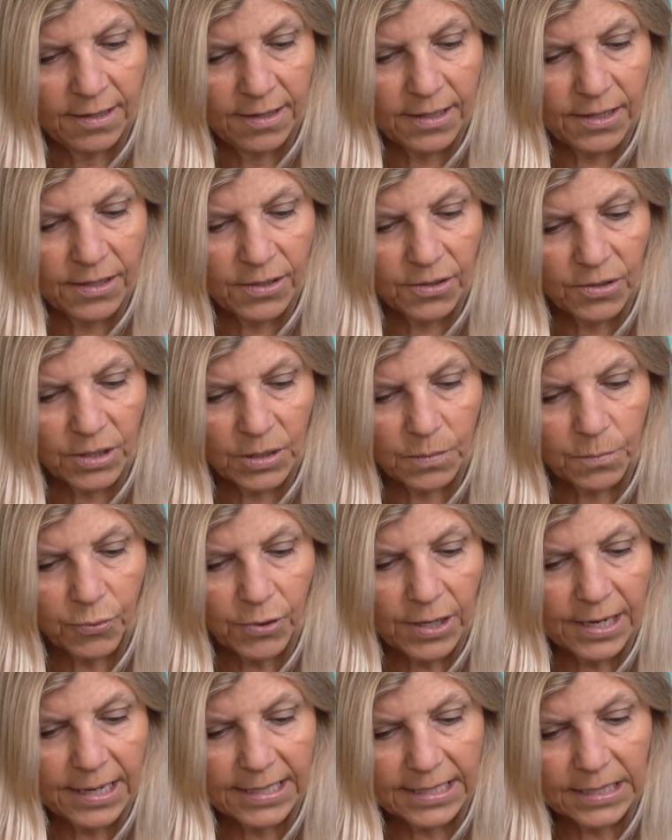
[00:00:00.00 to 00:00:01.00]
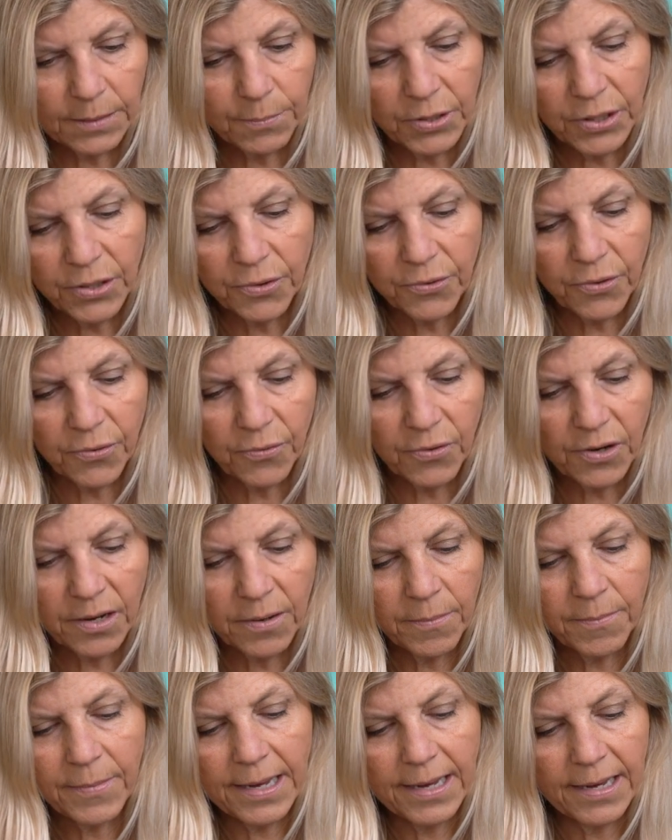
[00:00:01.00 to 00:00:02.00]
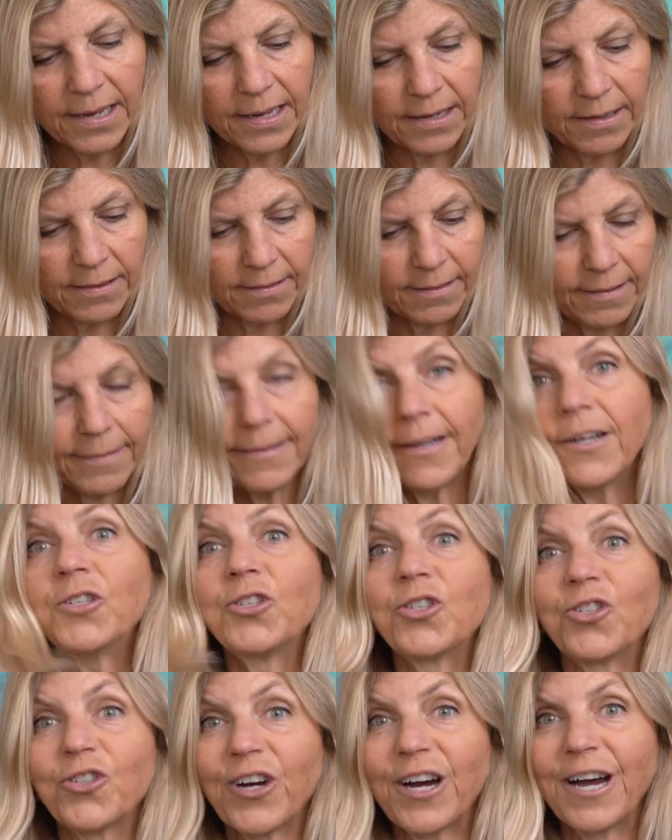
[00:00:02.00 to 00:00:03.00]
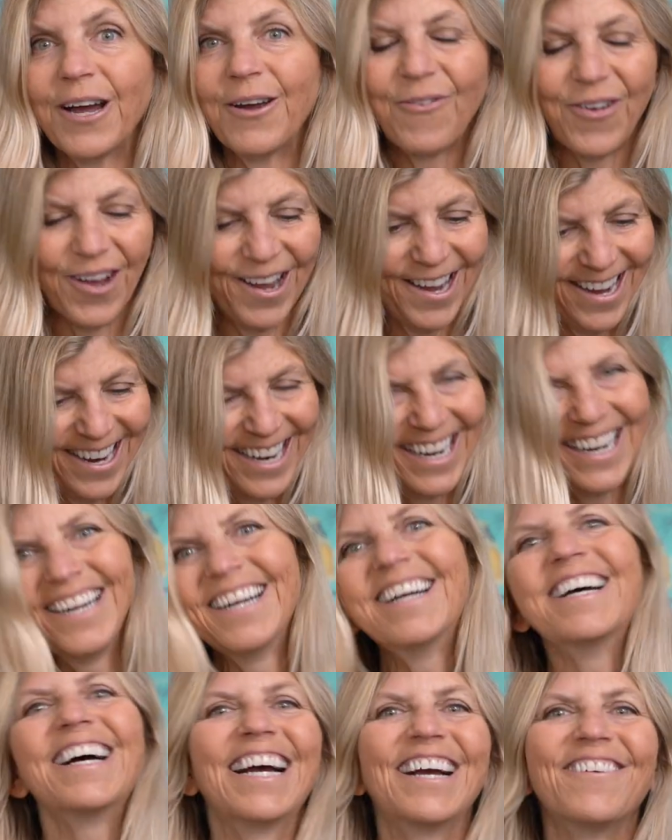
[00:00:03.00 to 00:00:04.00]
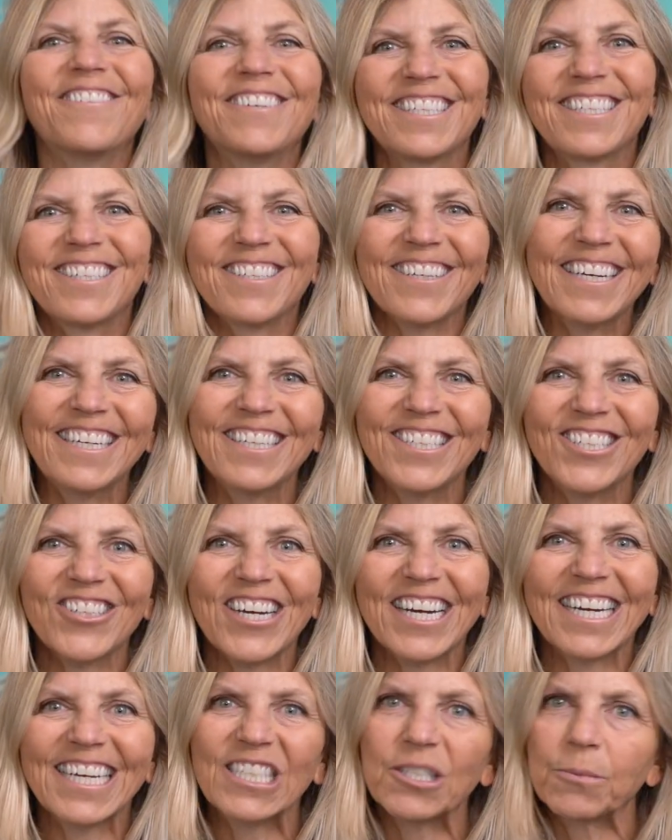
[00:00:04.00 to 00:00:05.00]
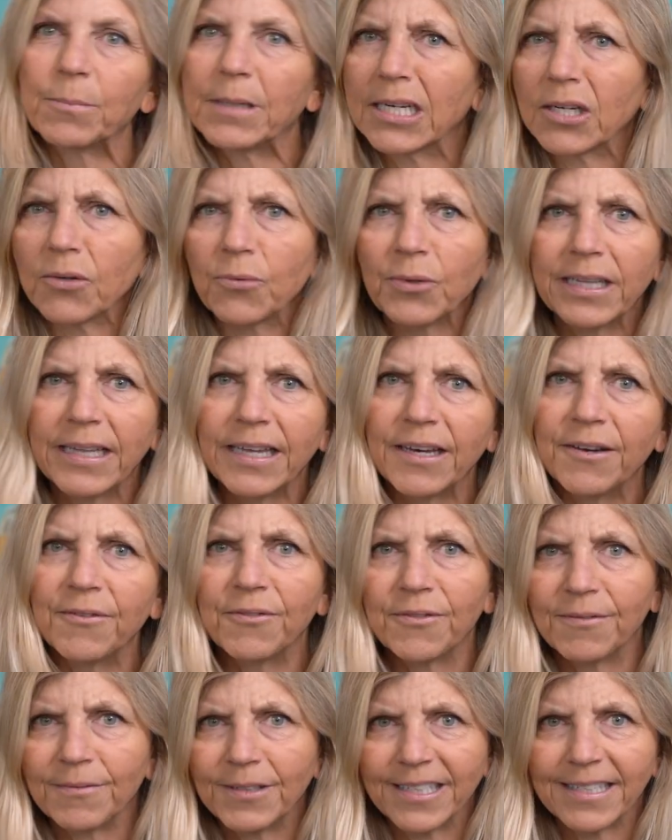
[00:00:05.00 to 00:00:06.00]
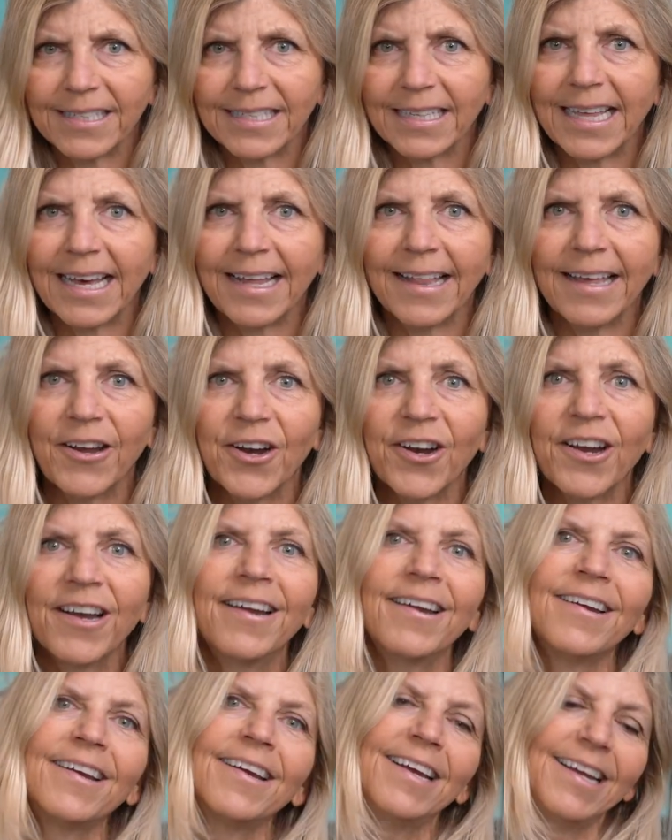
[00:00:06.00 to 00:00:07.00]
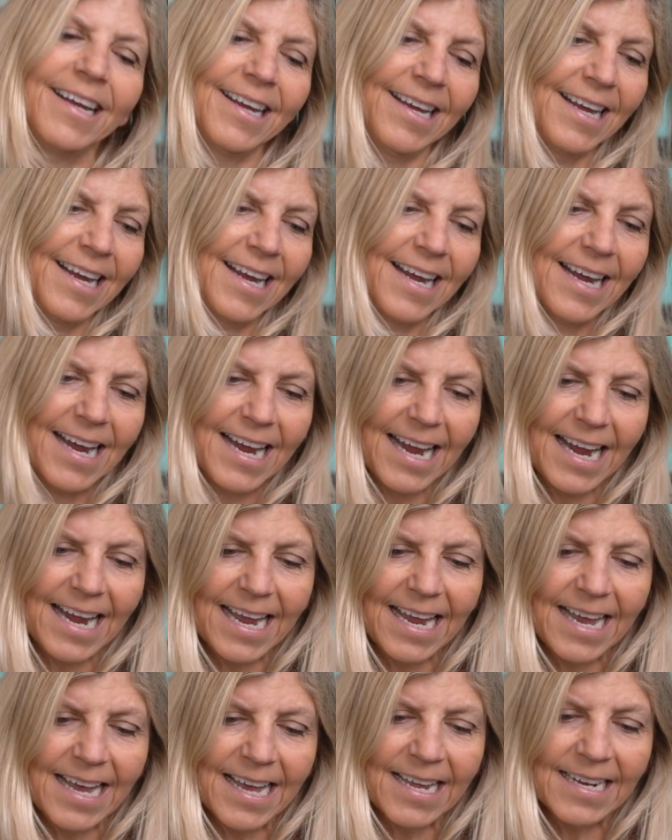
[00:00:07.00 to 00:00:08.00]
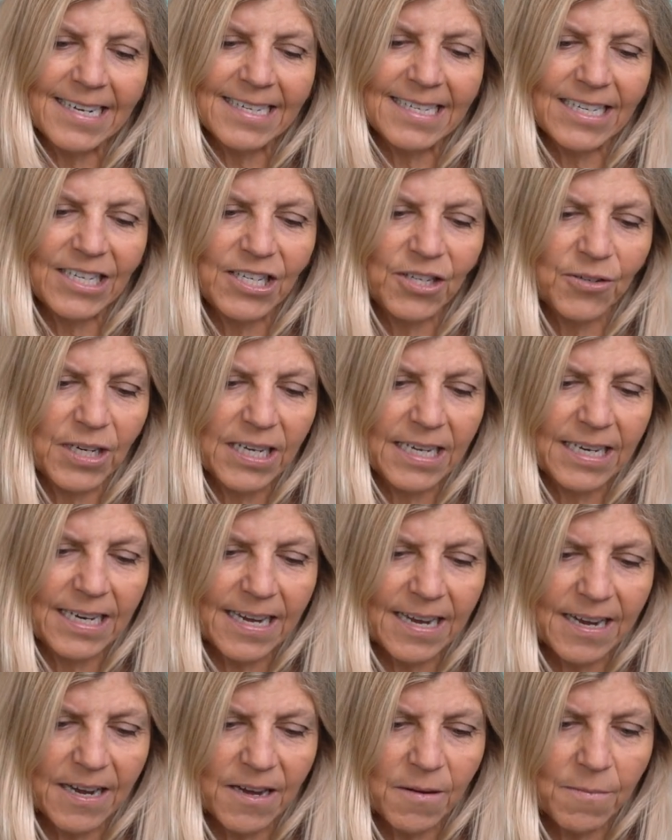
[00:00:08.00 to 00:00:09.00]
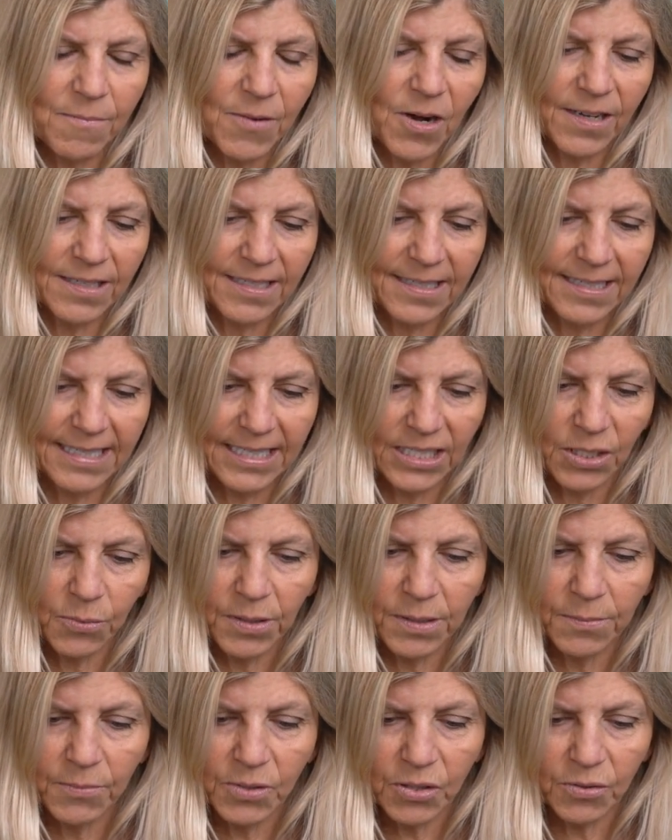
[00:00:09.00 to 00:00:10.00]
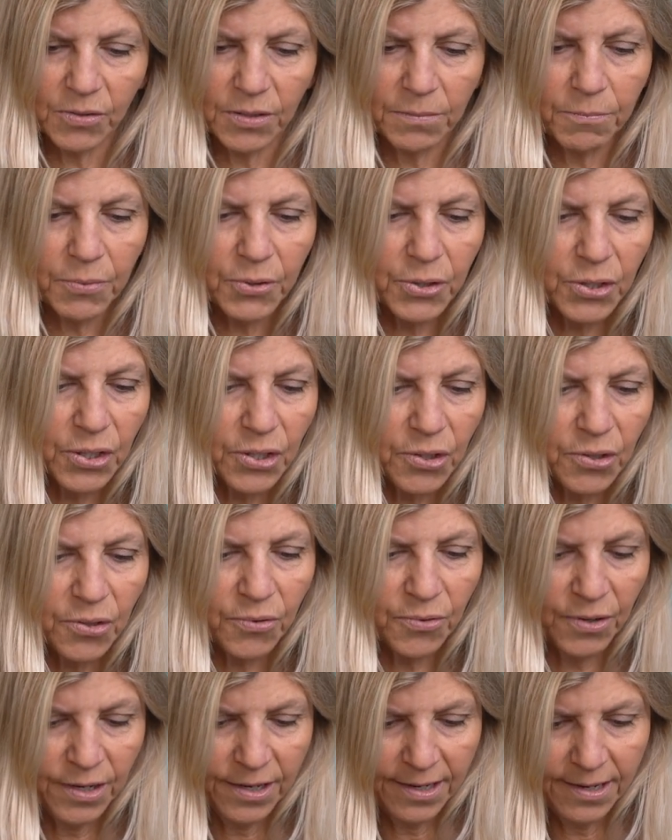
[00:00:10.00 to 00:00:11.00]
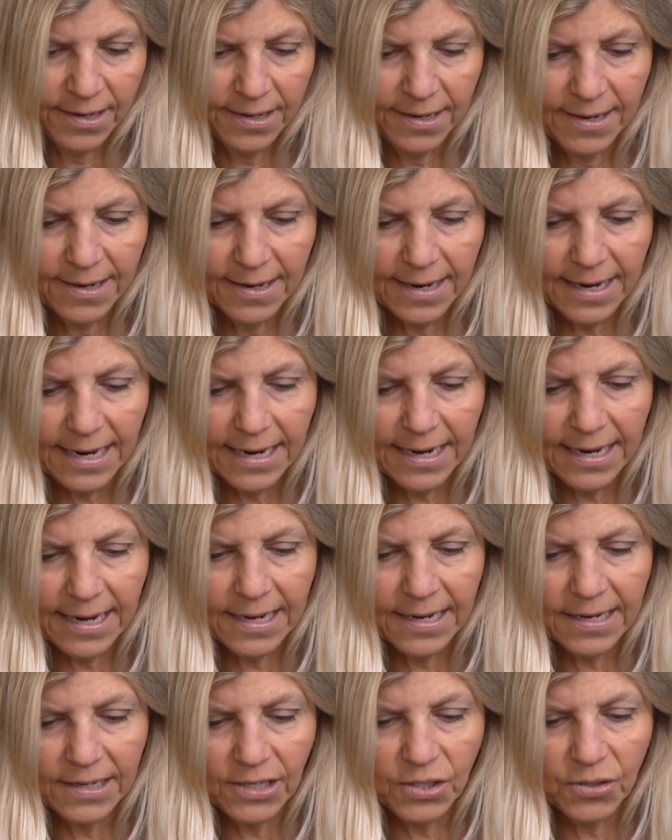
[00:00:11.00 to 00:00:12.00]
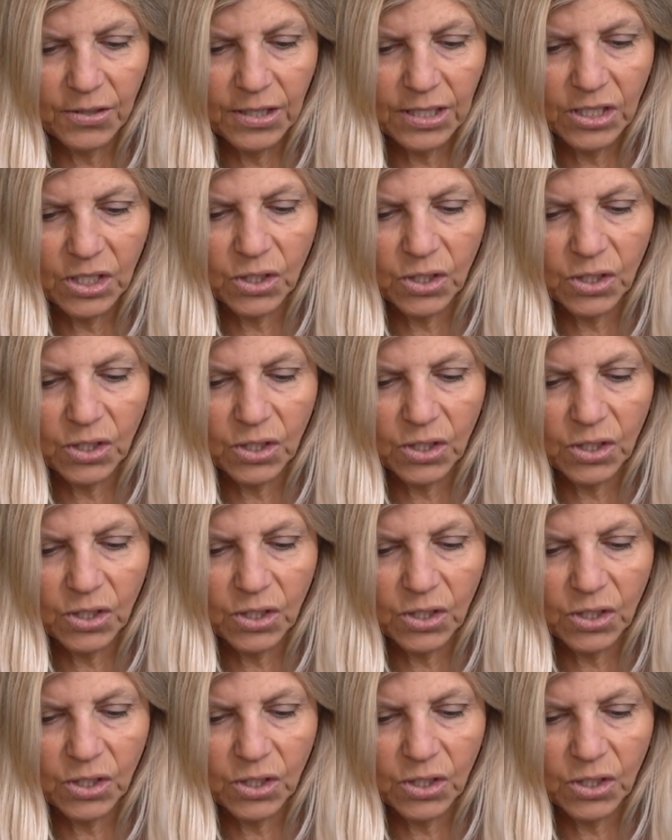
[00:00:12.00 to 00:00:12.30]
there's Bryce, Below the Rim, and Lunch Drive. I was trying to track it to make a relive. You'll see that later. And you could also see swims are in blue, and you can